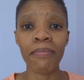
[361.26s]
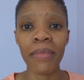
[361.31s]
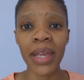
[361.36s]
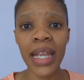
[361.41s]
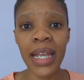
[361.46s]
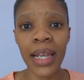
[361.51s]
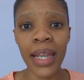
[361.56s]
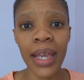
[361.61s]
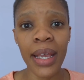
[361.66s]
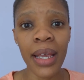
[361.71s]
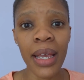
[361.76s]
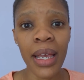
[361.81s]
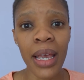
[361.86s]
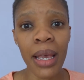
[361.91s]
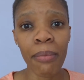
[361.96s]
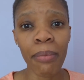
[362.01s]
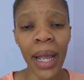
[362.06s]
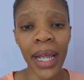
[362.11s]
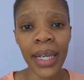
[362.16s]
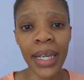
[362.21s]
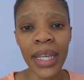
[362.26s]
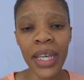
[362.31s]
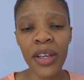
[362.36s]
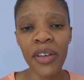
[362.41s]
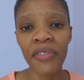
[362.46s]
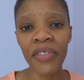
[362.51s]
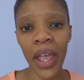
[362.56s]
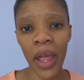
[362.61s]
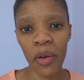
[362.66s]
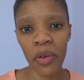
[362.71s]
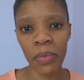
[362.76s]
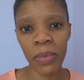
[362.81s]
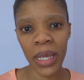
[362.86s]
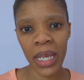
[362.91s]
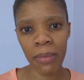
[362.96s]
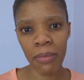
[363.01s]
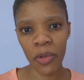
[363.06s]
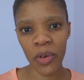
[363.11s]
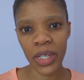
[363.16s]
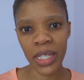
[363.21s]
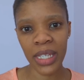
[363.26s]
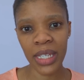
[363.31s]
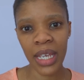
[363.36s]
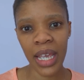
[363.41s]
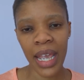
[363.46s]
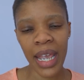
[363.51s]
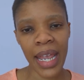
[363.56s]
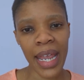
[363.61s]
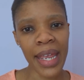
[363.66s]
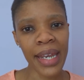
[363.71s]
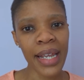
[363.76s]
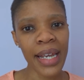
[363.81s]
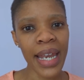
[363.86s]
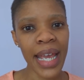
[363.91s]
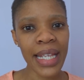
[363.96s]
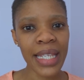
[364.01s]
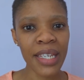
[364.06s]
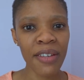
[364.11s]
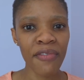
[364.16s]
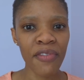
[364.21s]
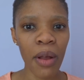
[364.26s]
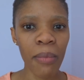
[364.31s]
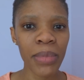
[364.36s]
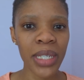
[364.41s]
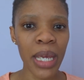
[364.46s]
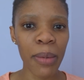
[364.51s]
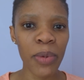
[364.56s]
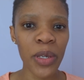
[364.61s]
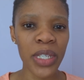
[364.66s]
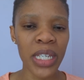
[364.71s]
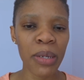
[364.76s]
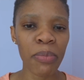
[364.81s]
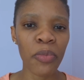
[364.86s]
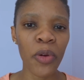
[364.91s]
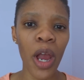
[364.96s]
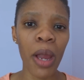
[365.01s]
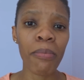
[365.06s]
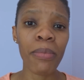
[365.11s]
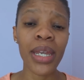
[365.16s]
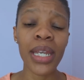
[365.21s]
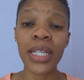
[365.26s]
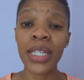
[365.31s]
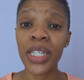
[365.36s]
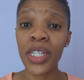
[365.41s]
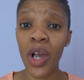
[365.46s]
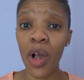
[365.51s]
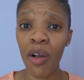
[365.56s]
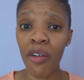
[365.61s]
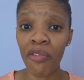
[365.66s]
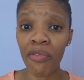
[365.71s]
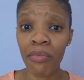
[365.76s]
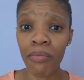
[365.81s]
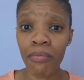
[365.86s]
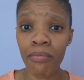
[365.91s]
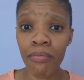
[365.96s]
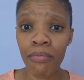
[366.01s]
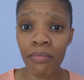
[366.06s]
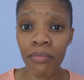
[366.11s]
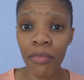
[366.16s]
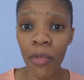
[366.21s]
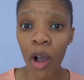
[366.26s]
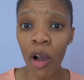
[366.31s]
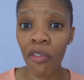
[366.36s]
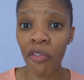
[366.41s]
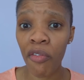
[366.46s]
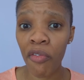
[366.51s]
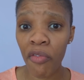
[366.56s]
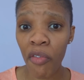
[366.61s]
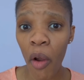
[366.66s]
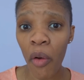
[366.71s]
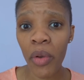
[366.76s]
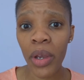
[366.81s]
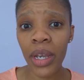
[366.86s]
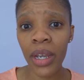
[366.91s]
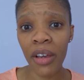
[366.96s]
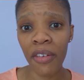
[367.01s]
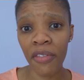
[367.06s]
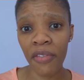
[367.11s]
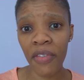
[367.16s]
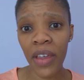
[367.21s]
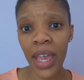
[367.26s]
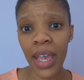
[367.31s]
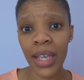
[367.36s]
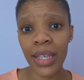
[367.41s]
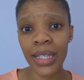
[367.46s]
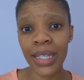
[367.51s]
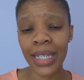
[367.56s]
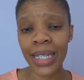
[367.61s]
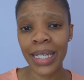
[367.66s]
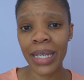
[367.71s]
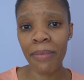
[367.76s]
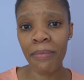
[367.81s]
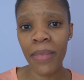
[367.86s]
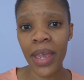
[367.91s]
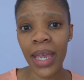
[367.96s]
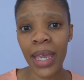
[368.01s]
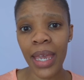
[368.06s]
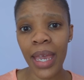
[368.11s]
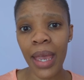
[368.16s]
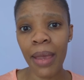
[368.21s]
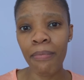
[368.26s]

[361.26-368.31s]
meddling by League of Arab Emirates. In a letter from Deputy Prime Minister of Foreign Affairs, Demeke